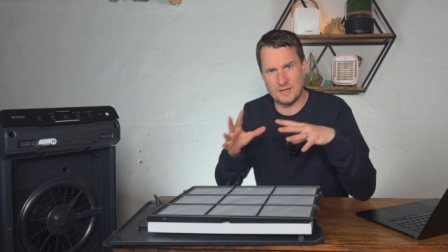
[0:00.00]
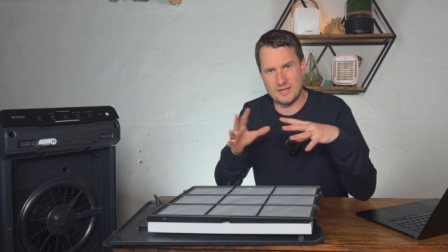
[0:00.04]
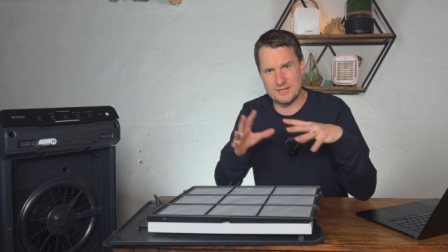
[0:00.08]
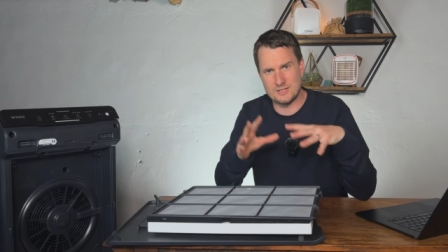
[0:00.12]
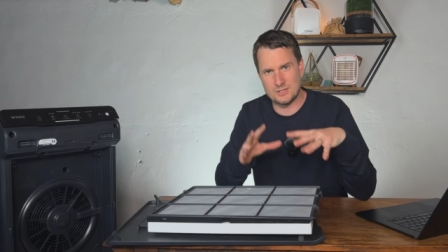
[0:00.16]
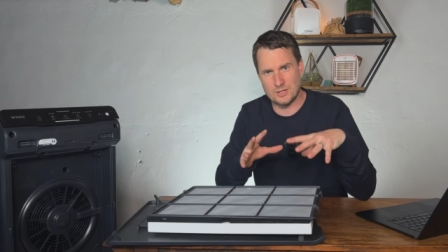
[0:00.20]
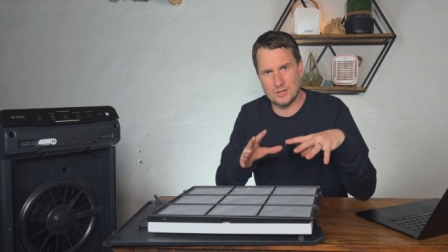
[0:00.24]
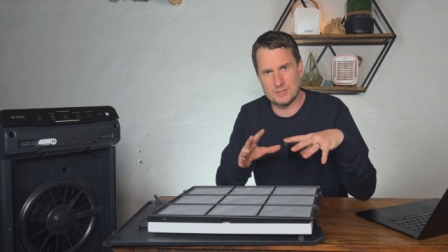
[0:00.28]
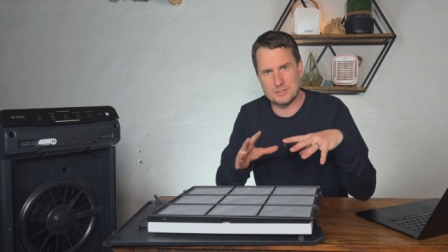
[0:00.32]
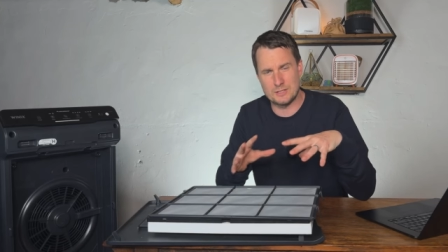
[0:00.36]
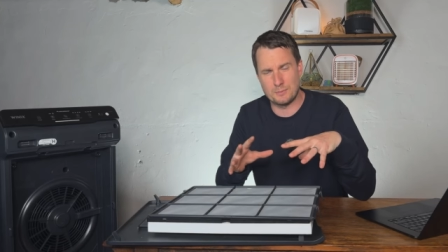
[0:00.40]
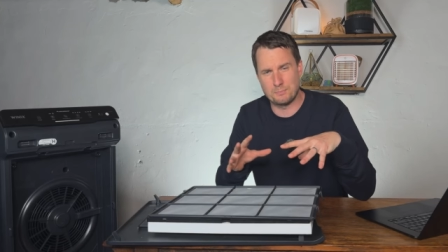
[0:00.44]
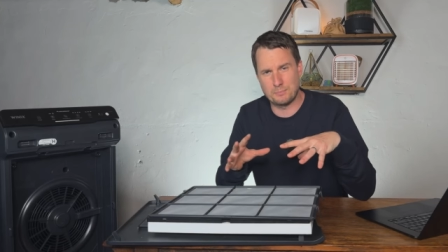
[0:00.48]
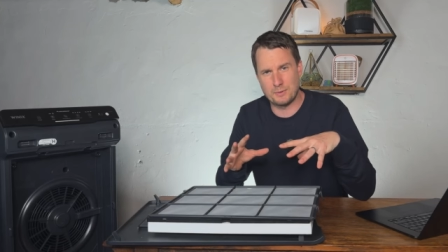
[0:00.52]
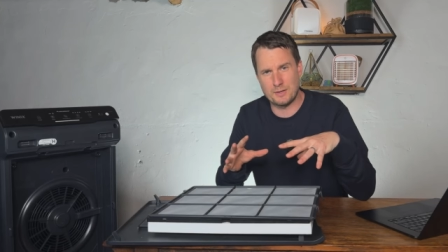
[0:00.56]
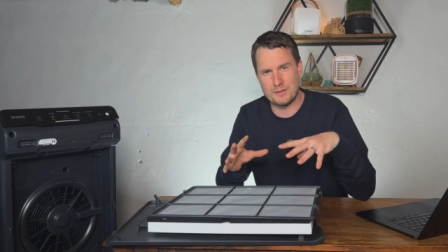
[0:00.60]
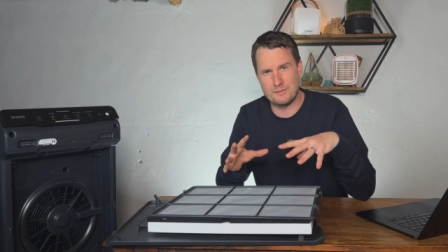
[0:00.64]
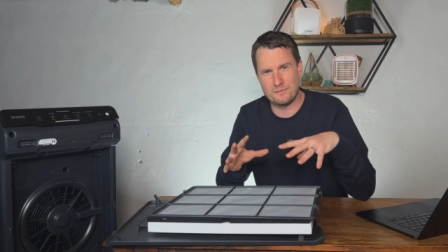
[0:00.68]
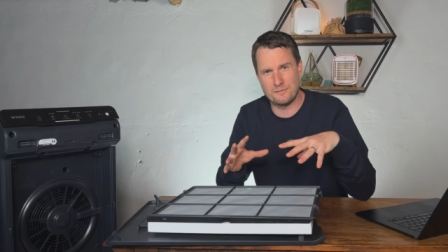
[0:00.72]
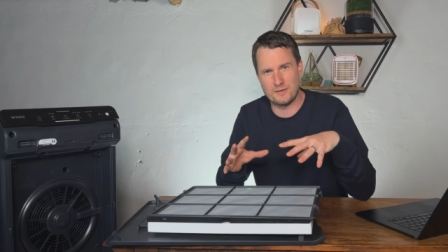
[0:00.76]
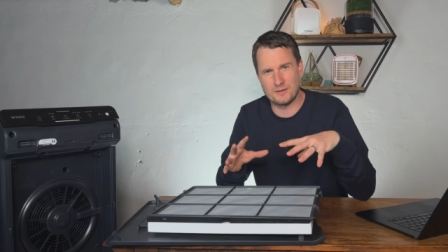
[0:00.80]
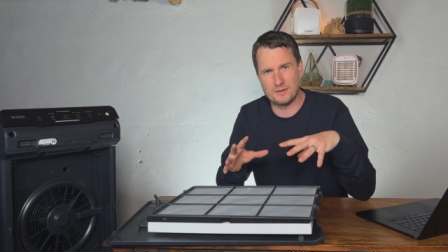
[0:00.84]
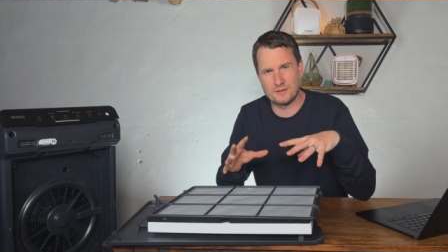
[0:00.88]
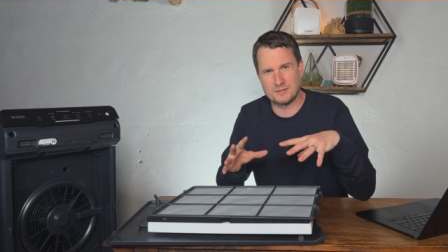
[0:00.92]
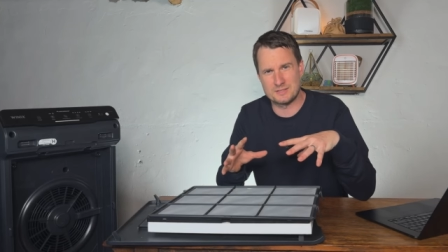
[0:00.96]
a dirty
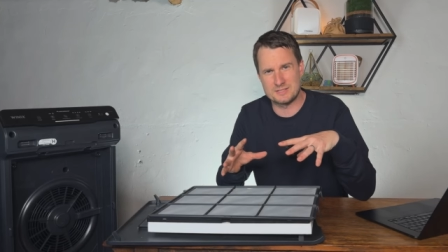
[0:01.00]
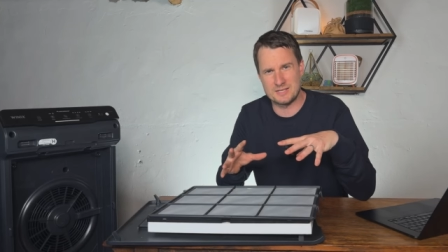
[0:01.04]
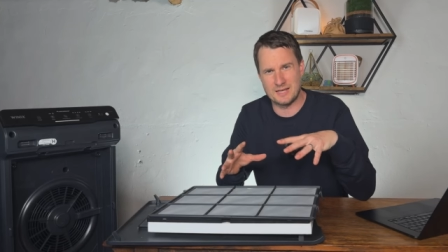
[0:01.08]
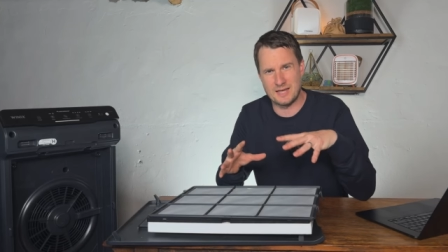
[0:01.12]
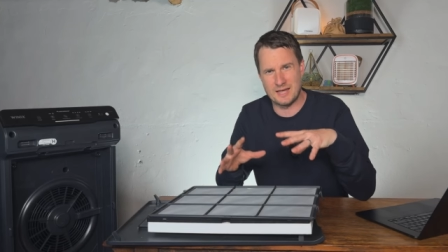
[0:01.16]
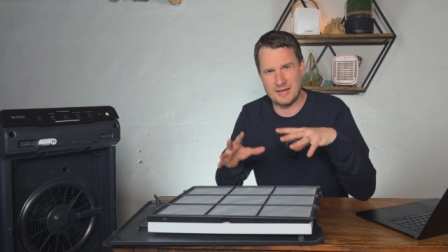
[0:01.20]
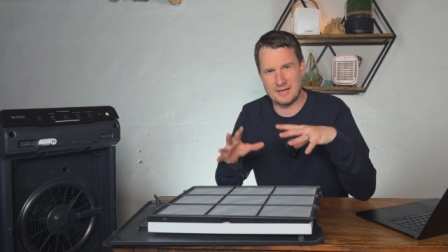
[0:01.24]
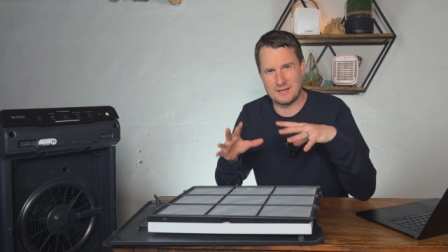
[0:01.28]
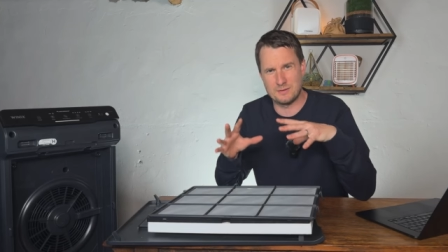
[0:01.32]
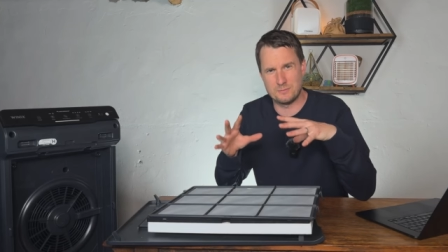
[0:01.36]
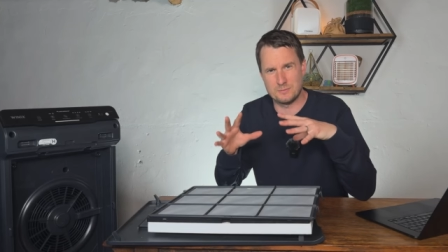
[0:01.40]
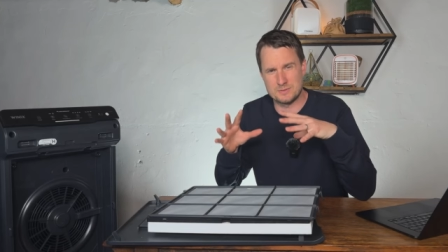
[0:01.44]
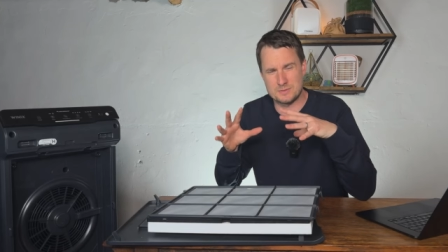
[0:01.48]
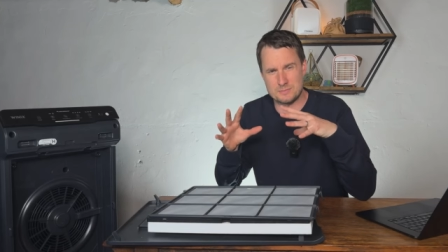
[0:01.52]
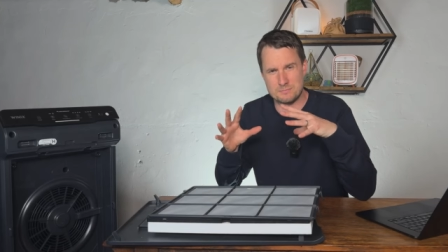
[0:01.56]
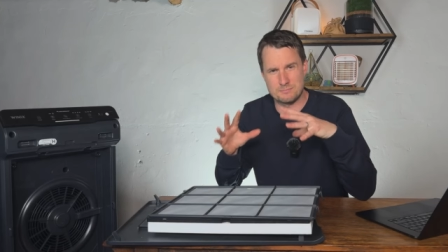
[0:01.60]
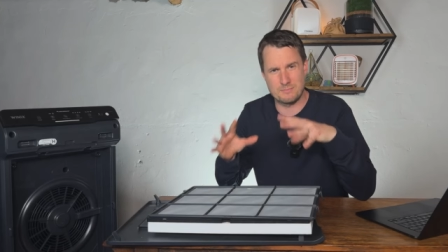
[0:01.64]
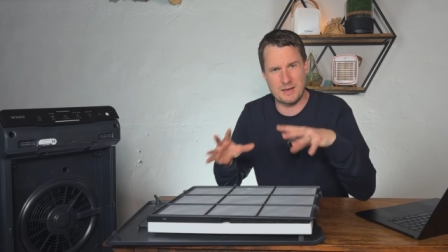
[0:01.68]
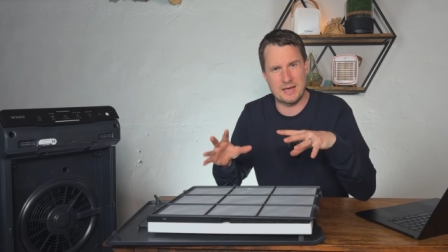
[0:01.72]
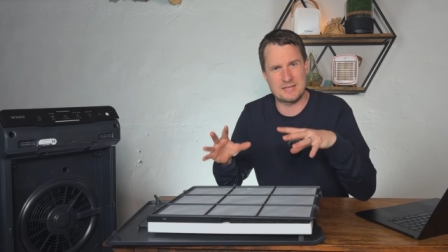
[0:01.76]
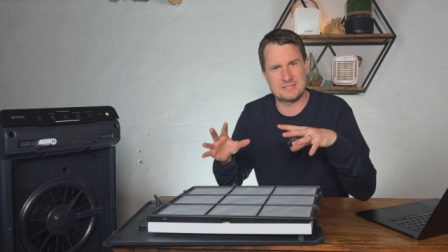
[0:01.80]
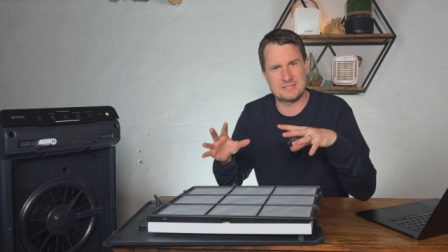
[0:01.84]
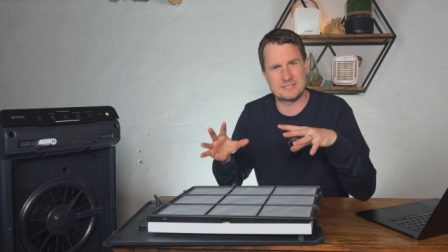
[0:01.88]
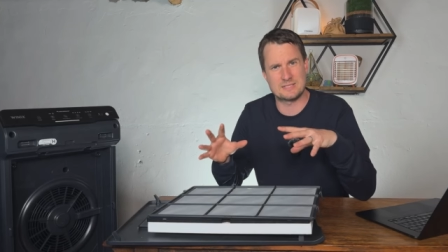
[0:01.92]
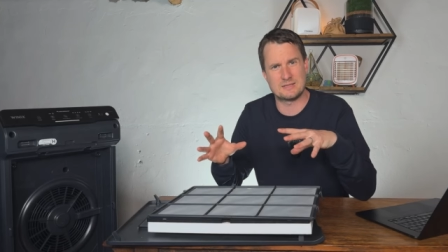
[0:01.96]
pre-filter and it was
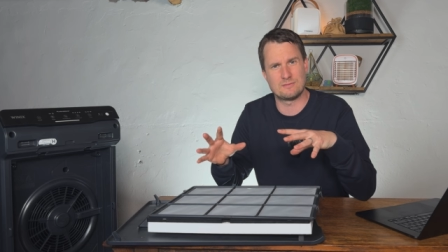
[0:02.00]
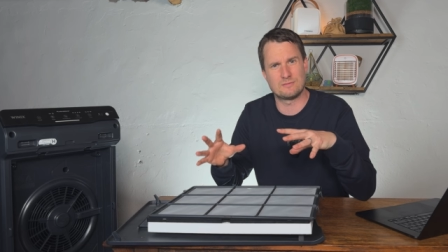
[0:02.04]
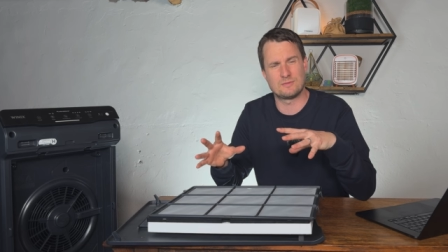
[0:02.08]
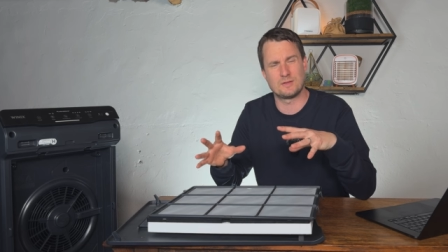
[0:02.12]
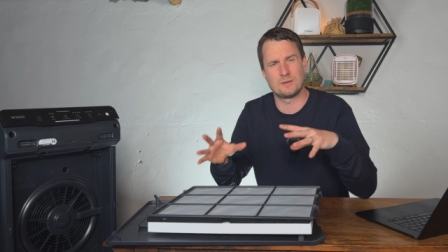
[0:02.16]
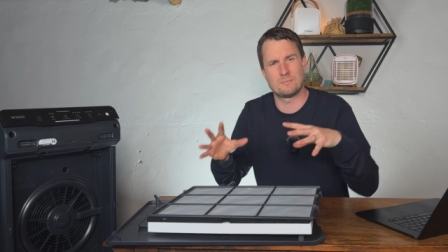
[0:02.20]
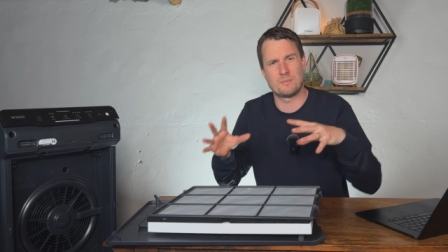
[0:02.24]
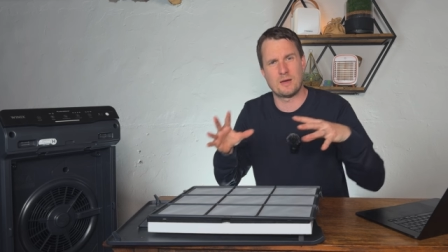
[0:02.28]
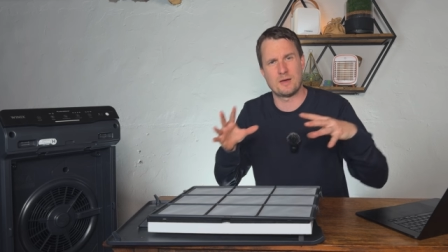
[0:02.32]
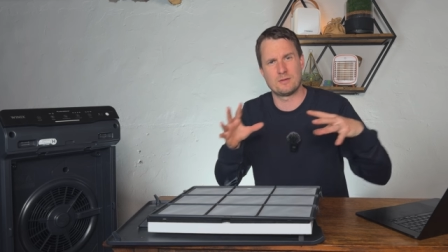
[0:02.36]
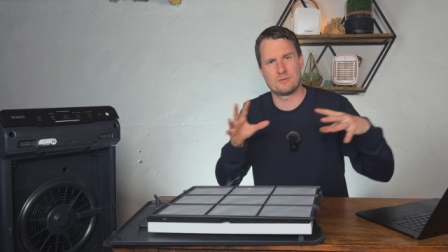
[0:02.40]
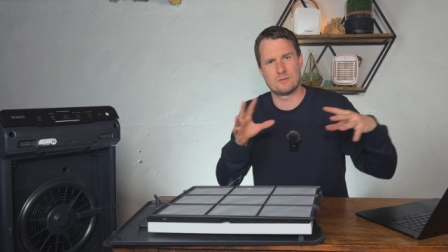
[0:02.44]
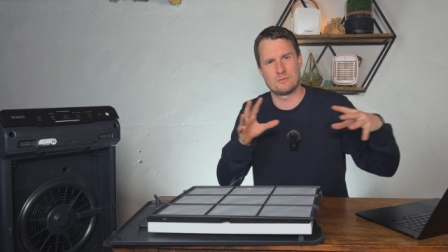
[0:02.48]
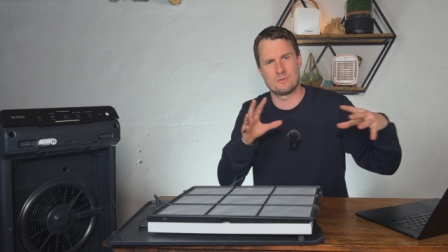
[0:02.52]
massive the amount,